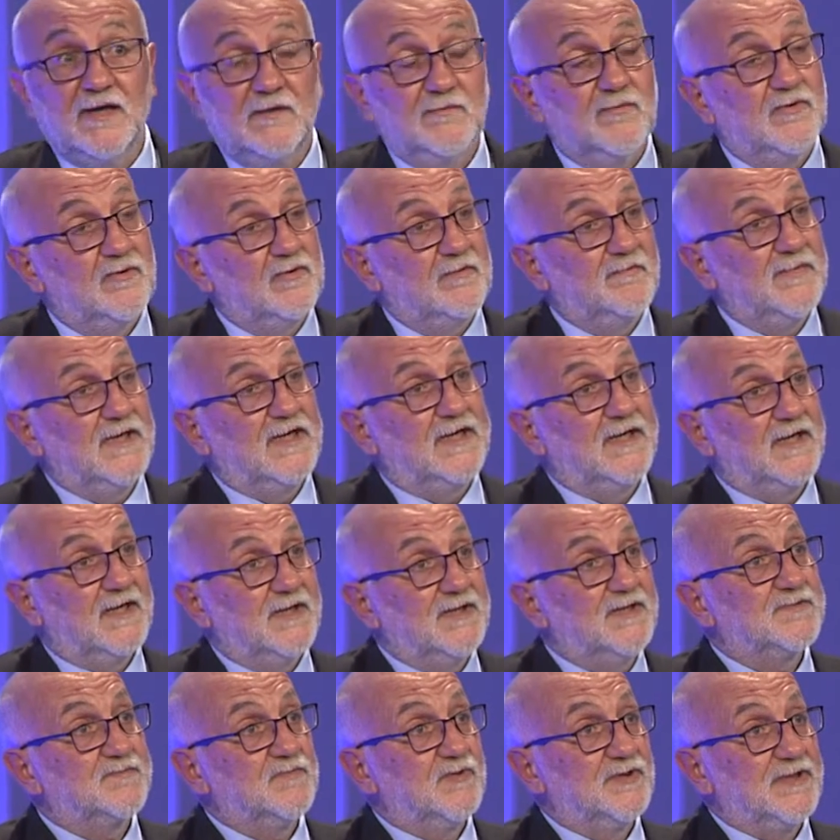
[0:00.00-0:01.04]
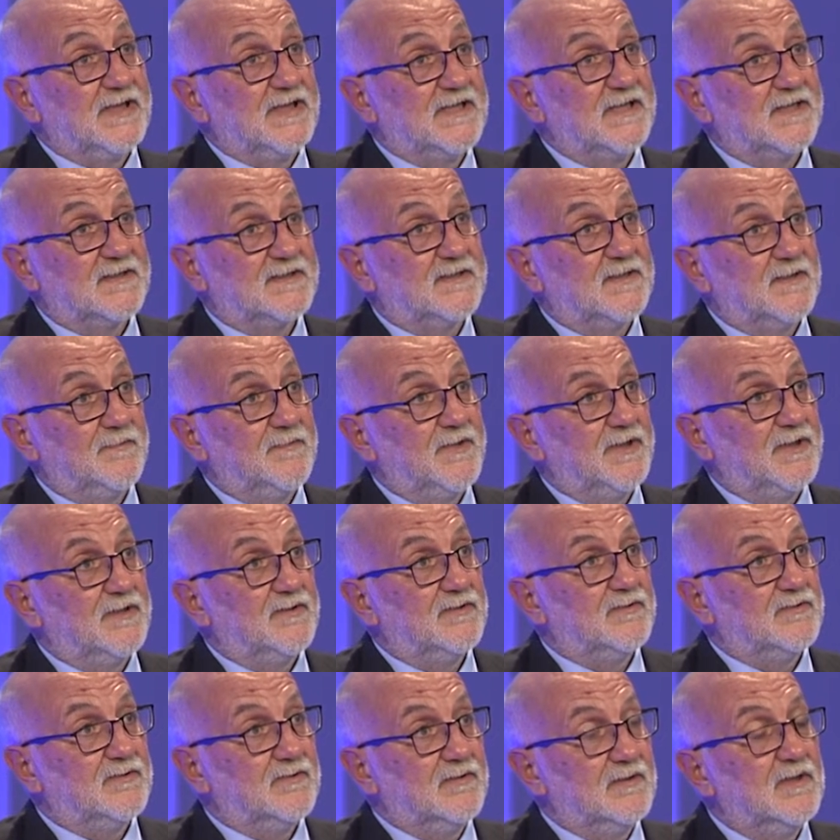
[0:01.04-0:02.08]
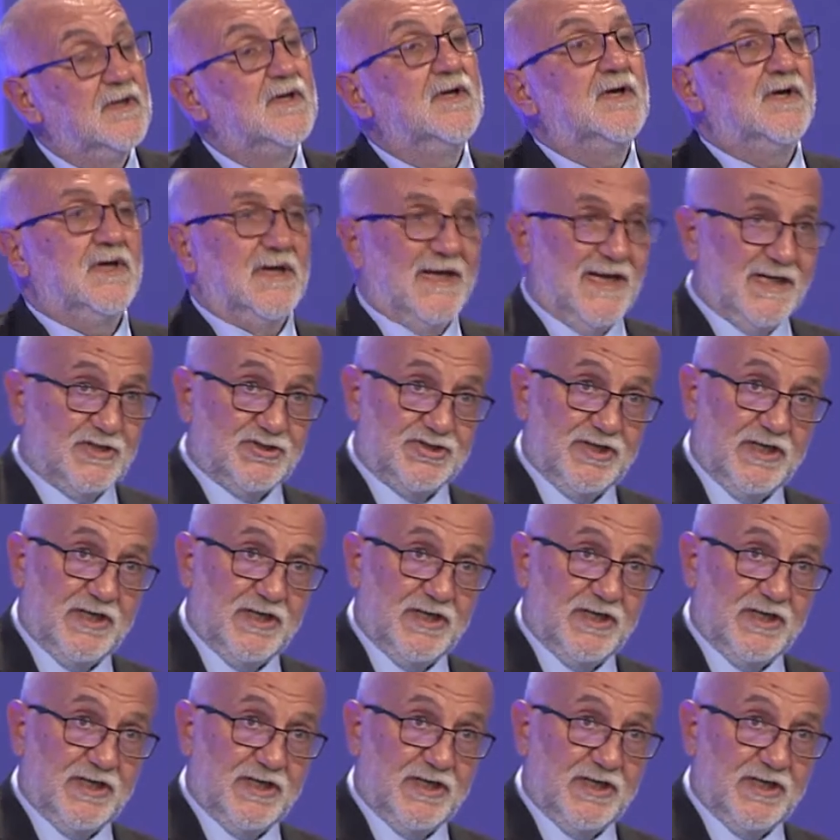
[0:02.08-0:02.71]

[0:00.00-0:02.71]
adapting, and it does so.